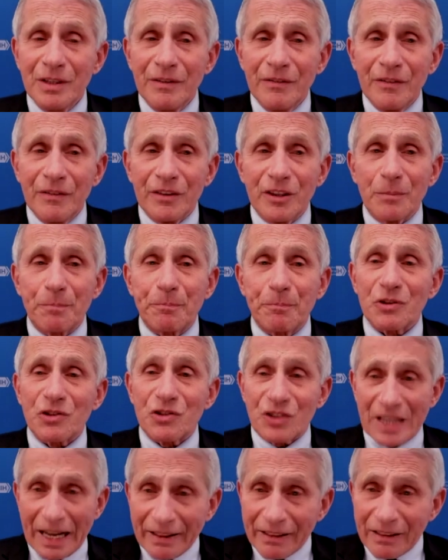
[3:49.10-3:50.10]
the
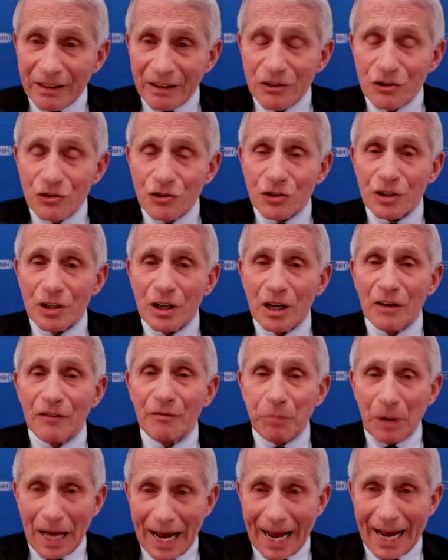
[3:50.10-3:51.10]
percentage
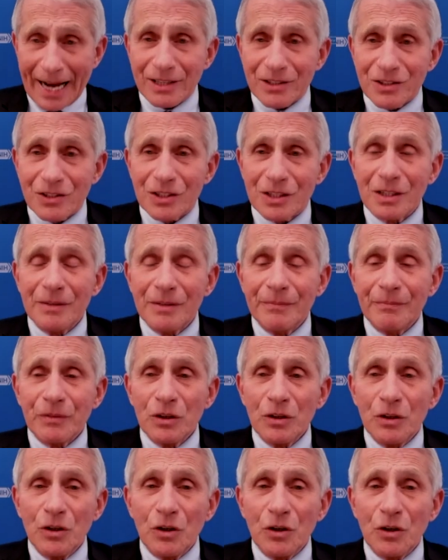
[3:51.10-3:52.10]
of blacks
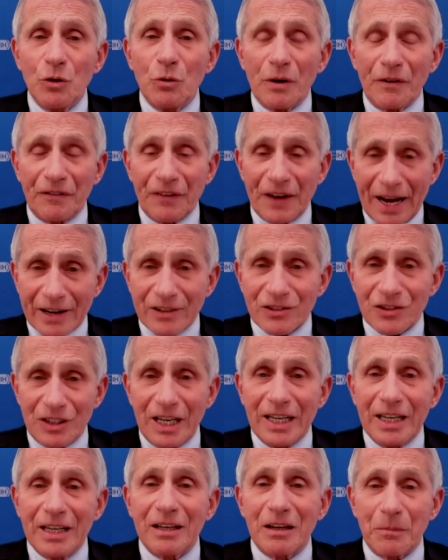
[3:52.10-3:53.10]
who are
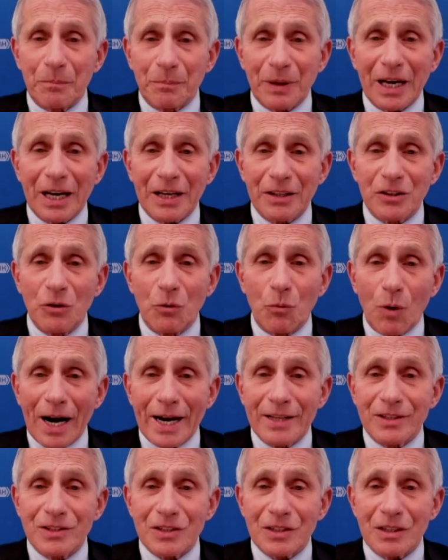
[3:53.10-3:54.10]
vaccinated compared to
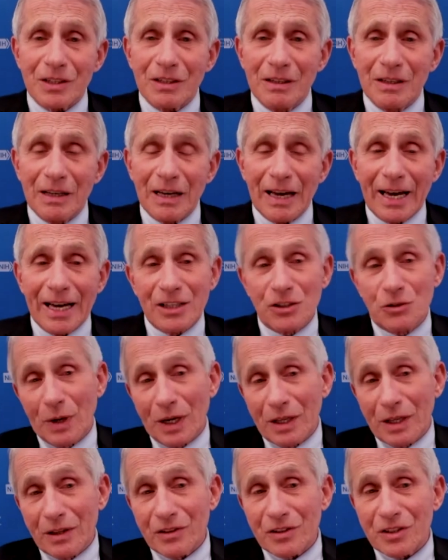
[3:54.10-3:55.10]
whites as
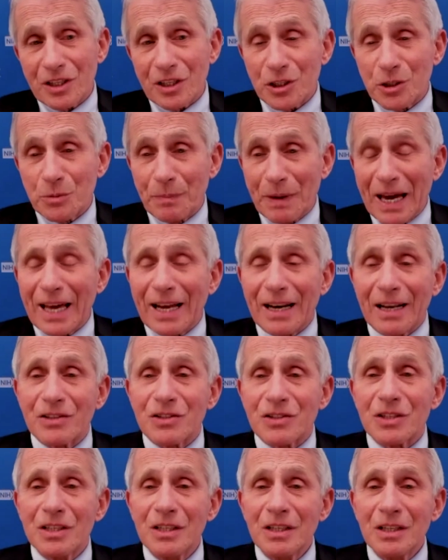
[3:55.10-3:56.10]
well as
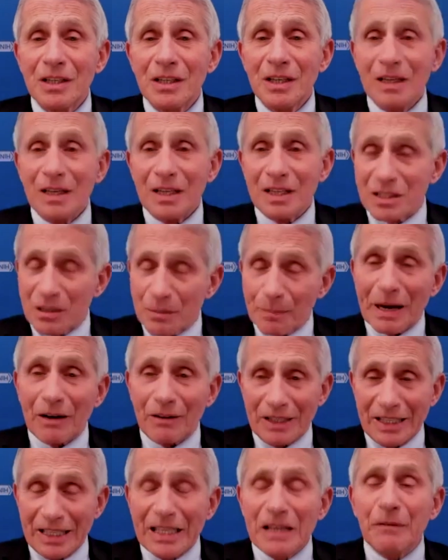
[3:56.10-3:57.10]
Hispanics is
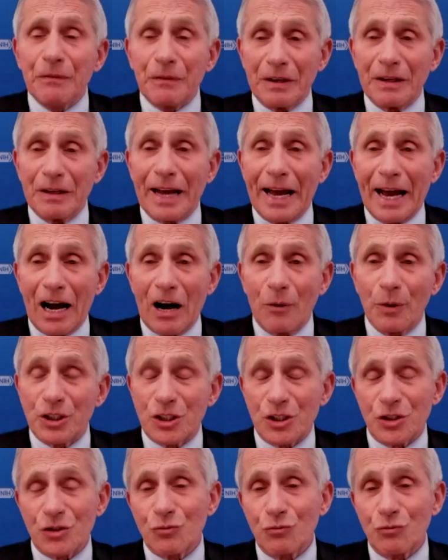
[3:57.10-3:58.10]
about even now,
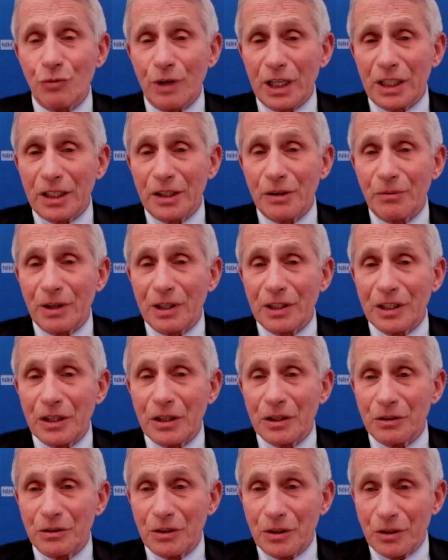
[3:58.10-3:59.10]
which is really, really
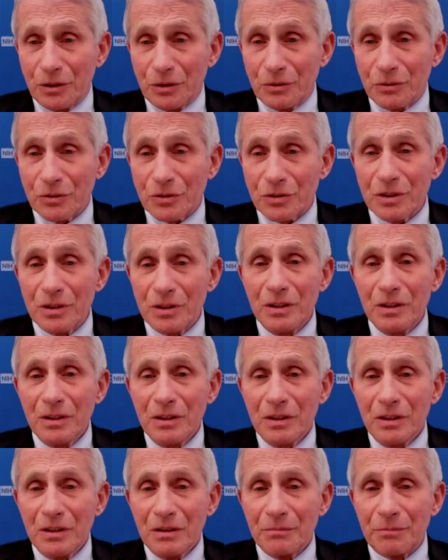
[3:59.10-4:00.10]
good news.
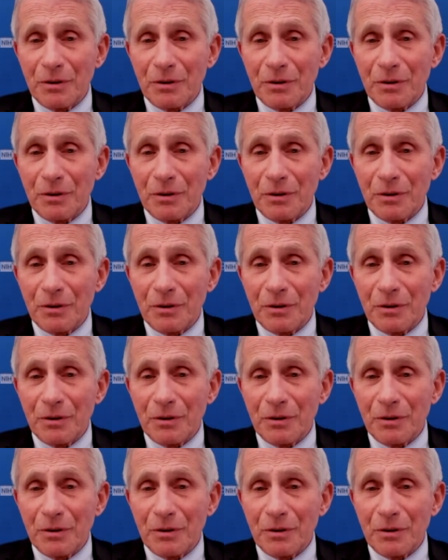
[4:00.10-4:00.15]
But